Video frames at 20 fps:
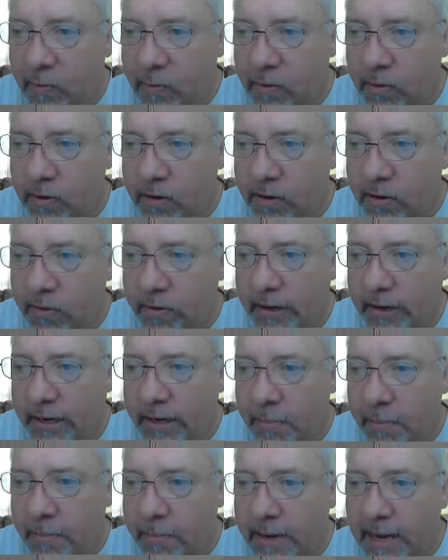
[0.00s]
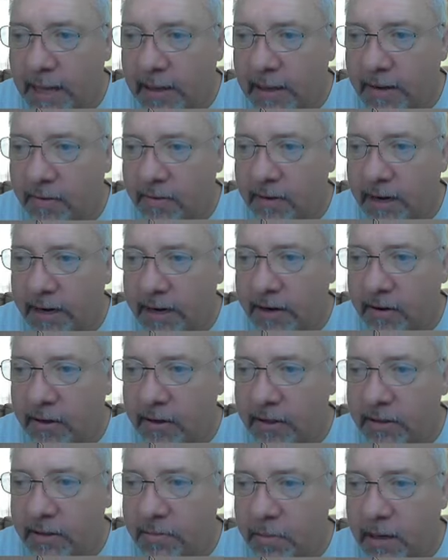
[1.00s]
we're going to create a palette right here
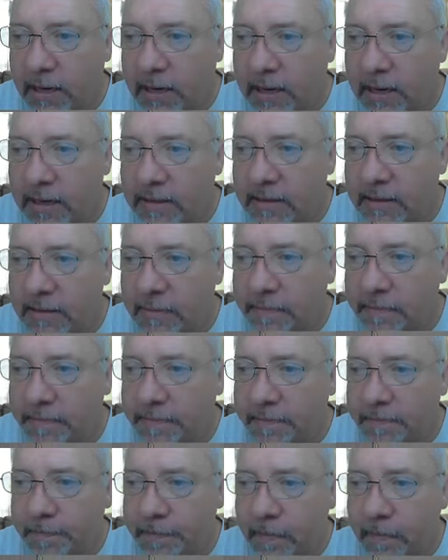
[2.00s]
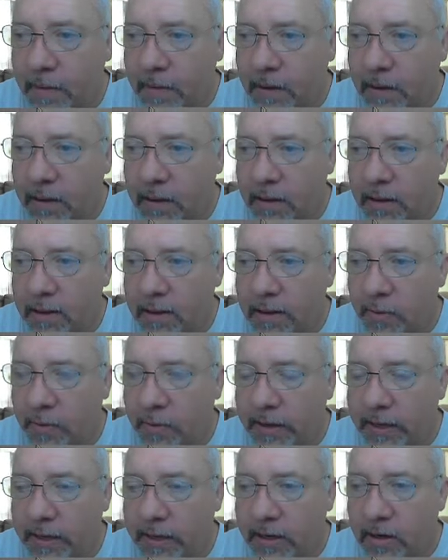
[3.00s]
in this box that
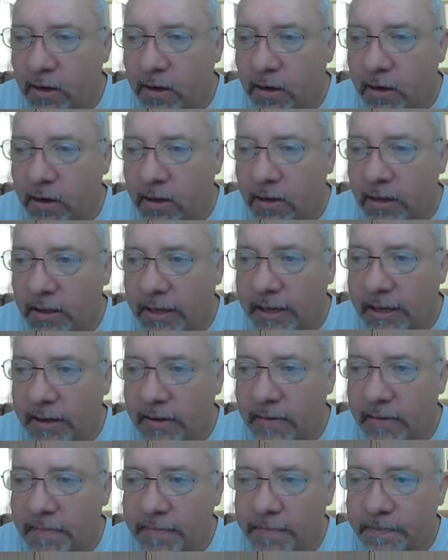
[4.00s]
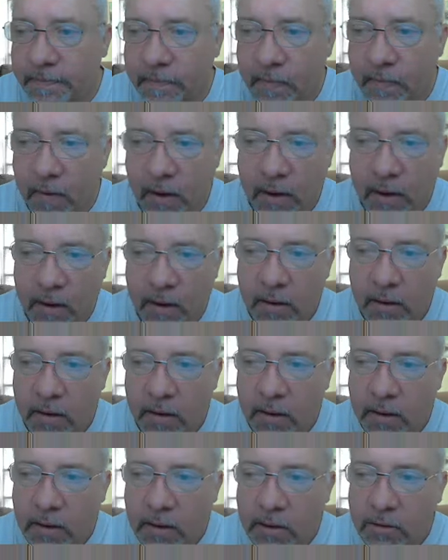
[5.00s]
we can call on later.
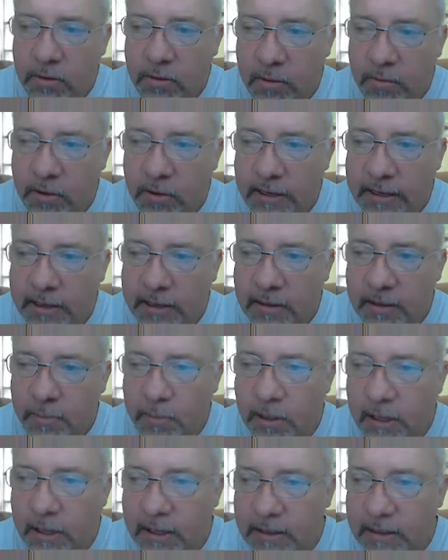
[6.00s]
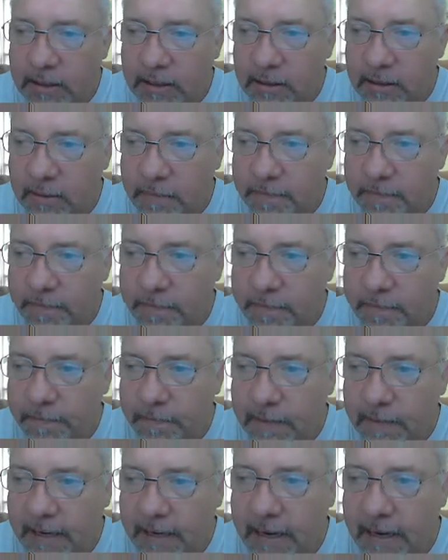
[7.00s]
So I'm going to hit the plus,
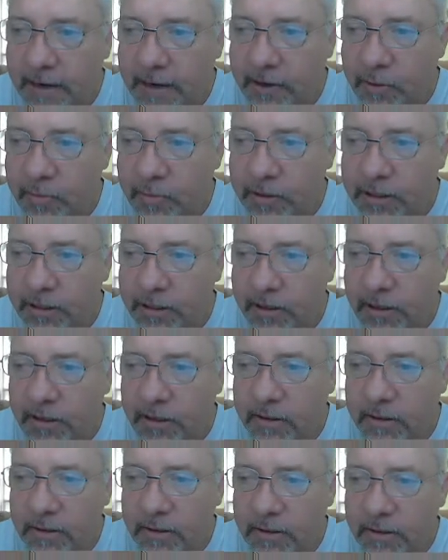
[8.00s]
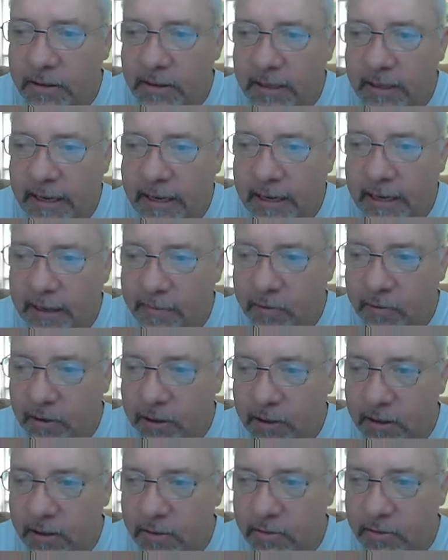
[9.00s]
add a new material, and I'm
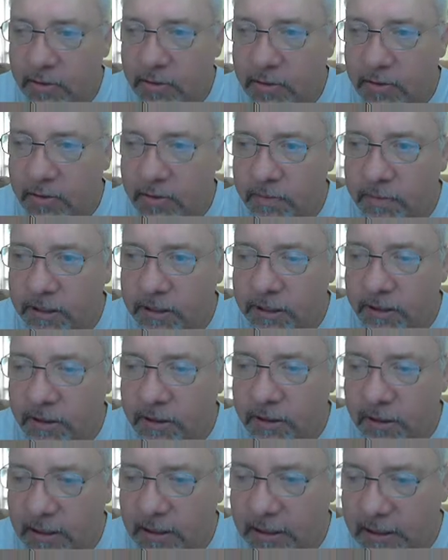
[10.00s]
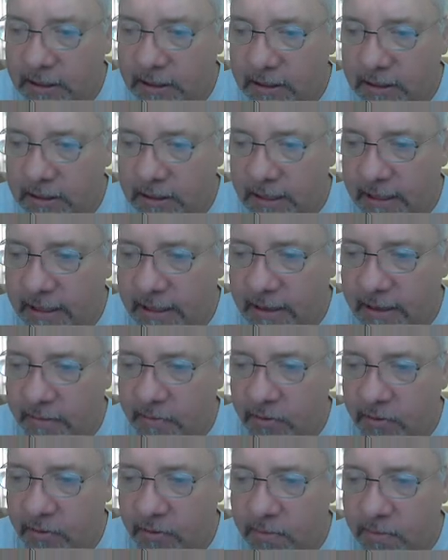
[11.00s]
going to go to the material list, and
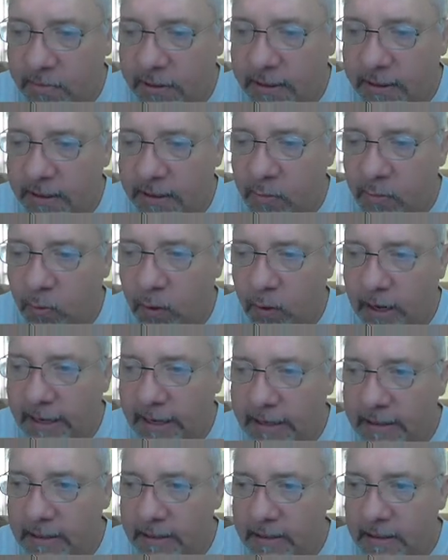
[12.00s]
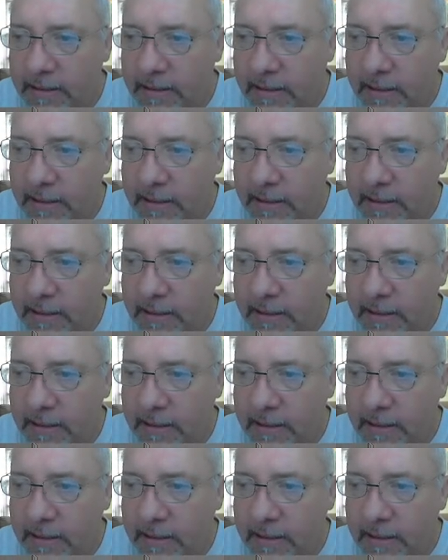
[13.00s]
I'm going to pick white,